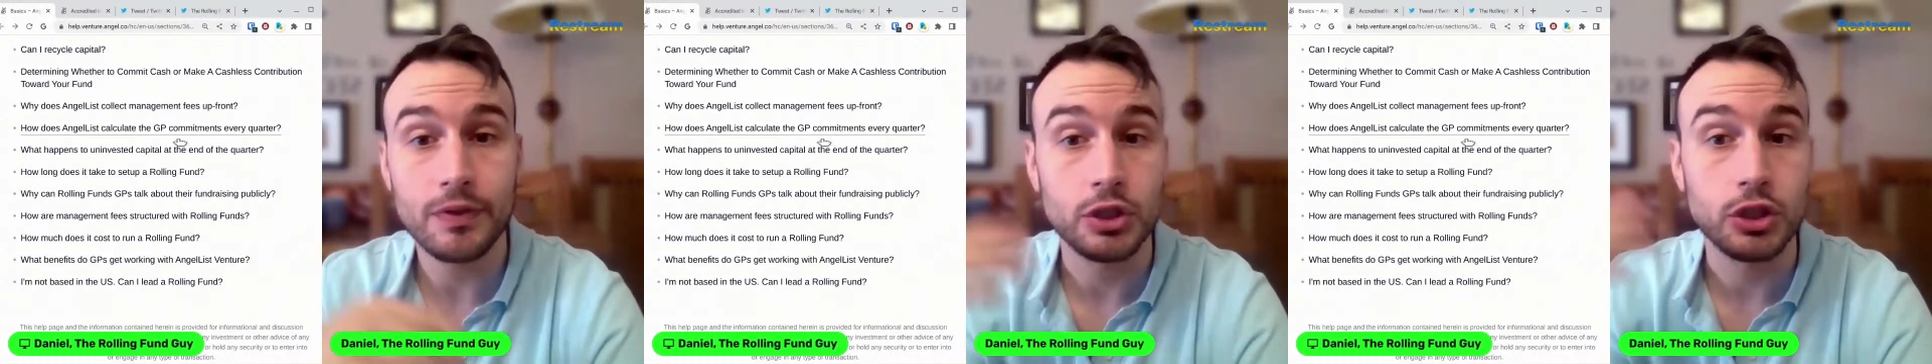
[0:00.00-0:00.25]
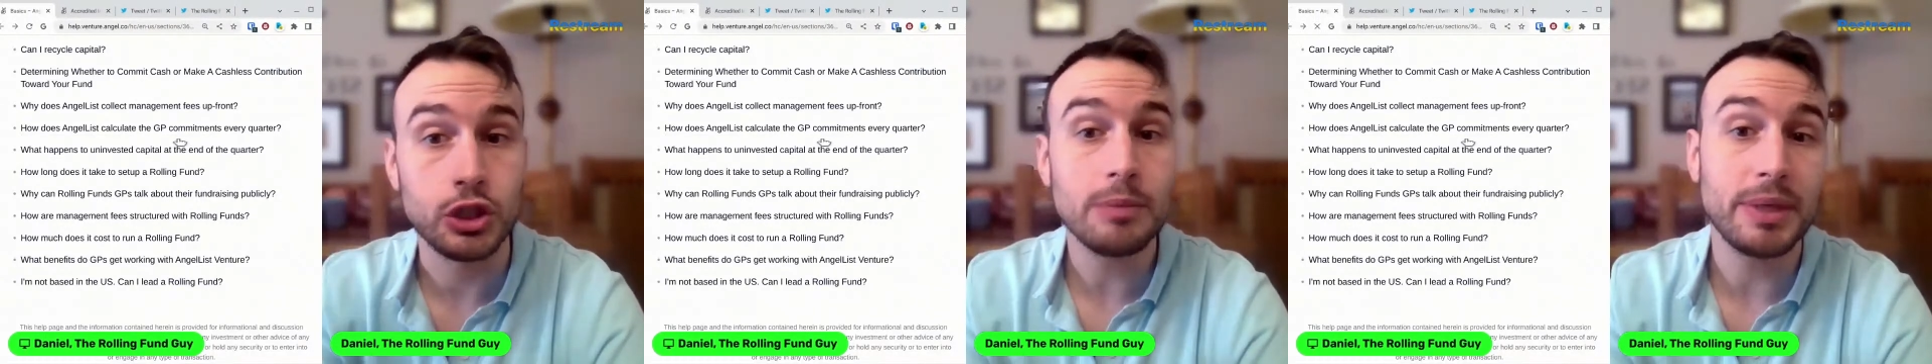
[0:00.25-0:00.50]

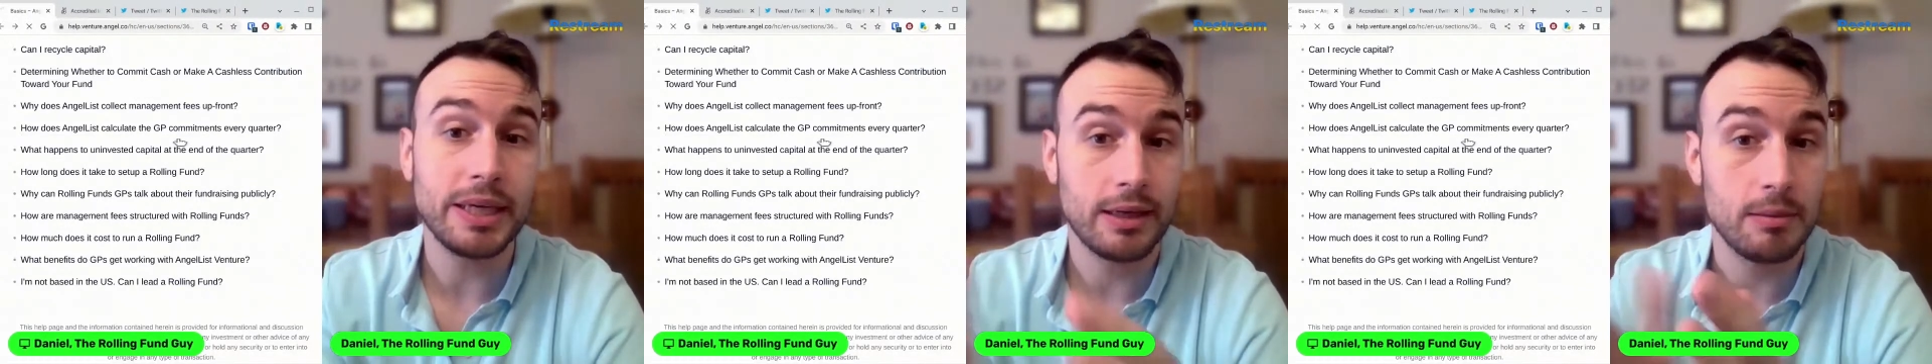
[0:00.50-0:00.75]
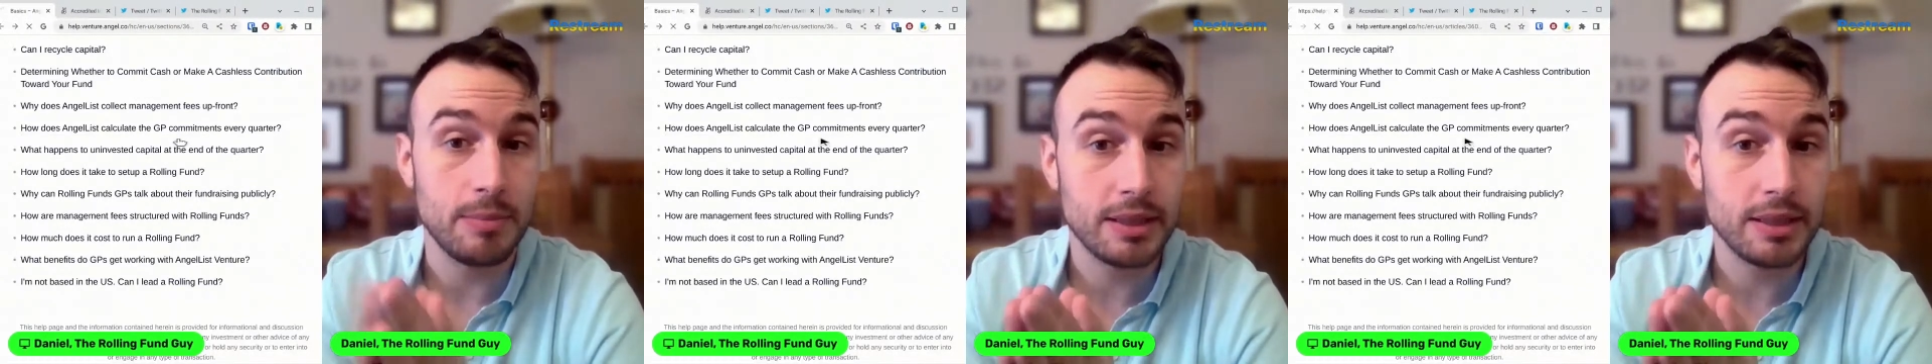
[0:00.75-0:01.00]
GP
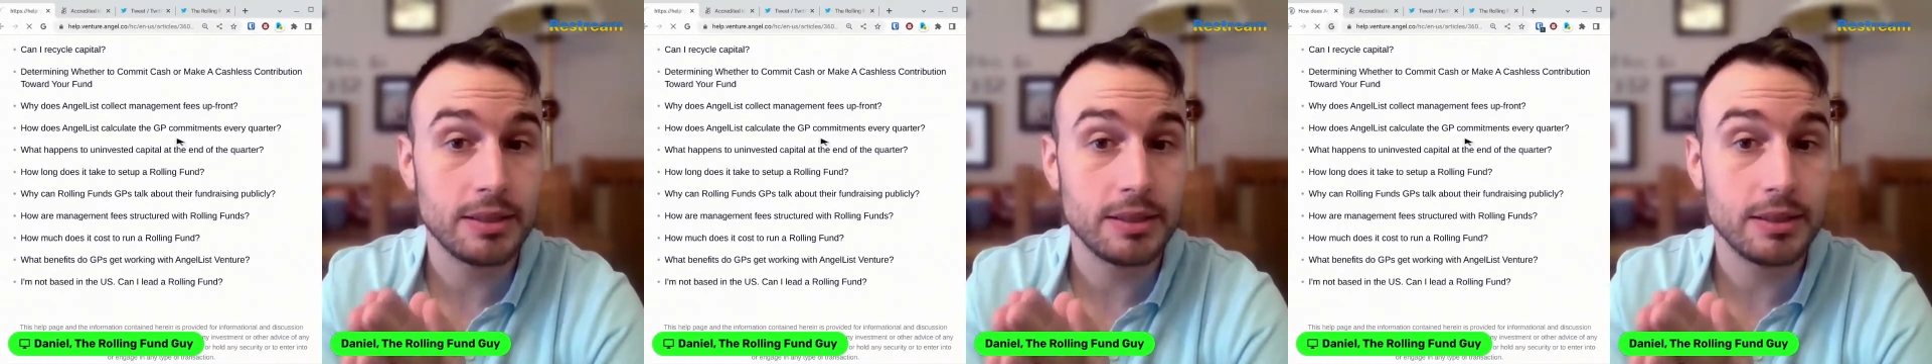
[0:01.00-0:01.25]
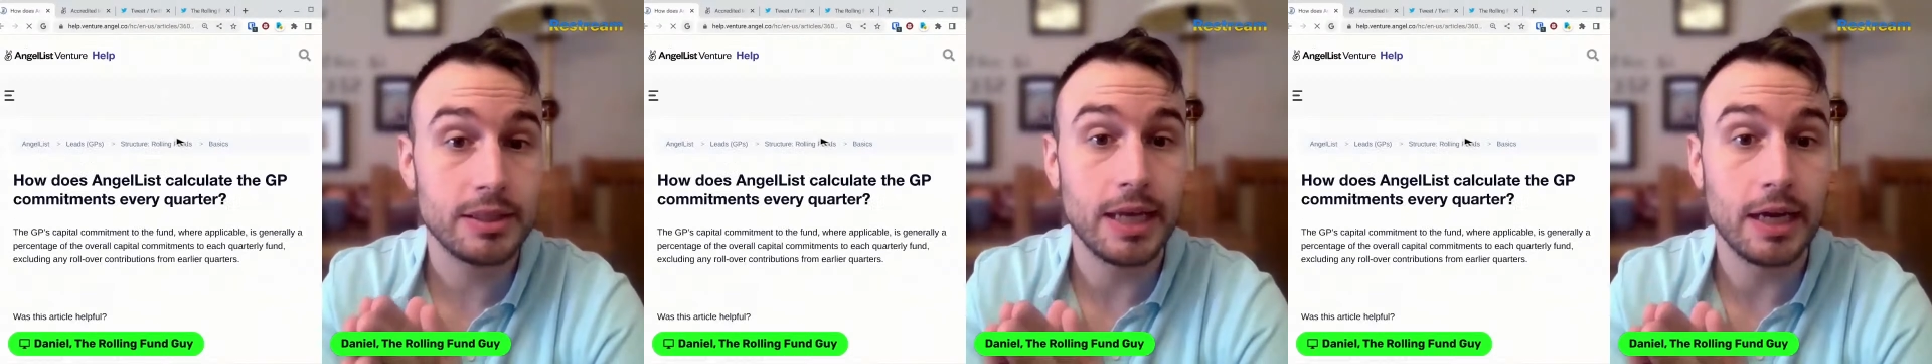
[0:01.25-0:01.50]

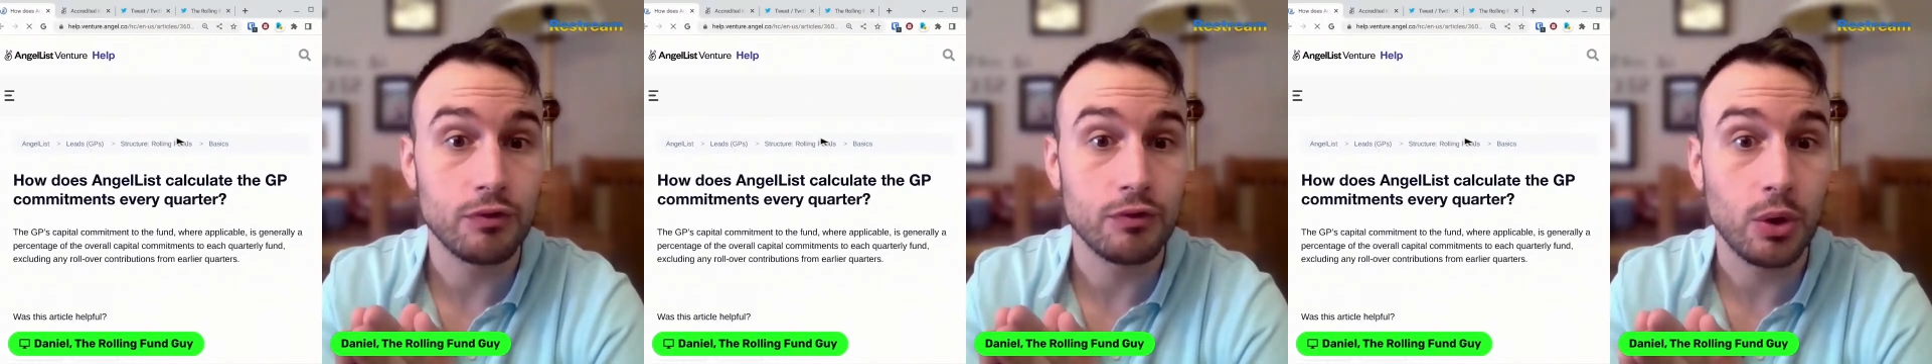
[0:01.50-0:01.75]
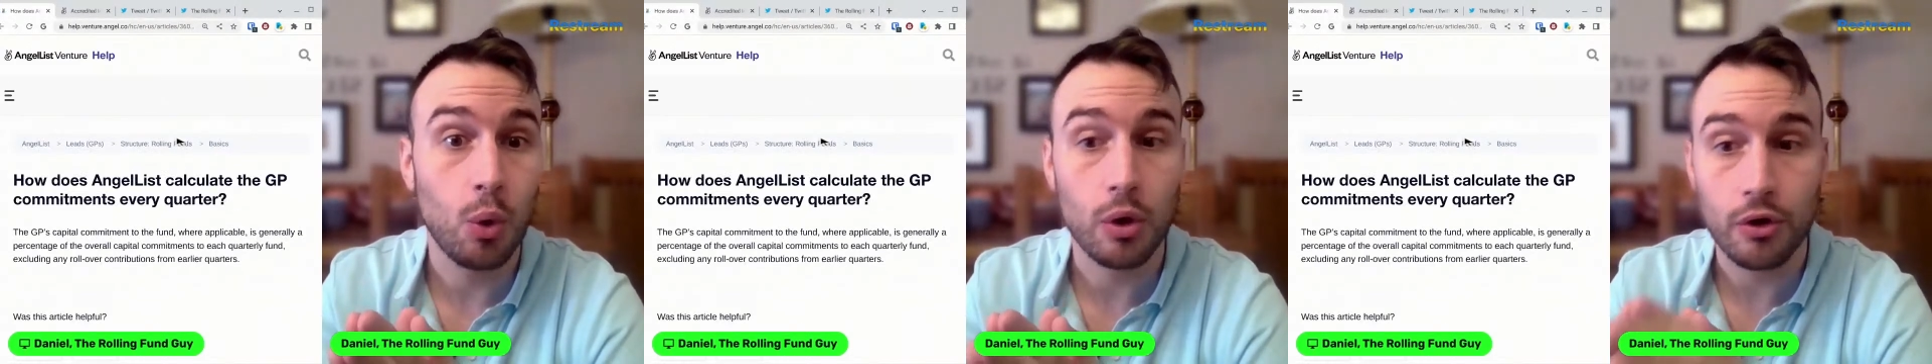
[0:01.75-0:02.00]
commits every
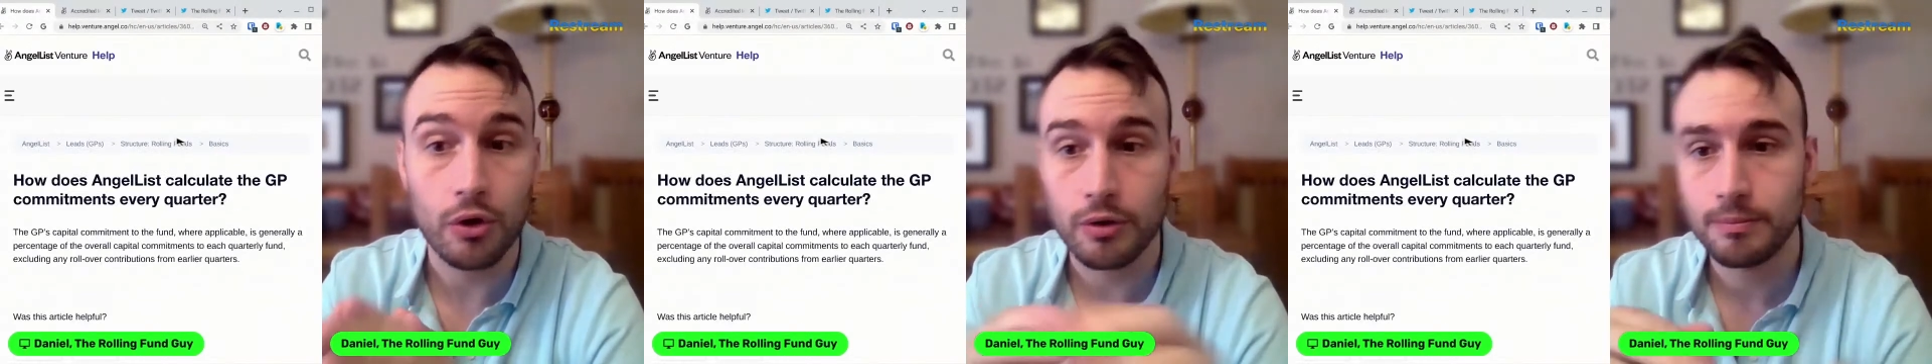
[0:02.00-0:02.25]
quarter?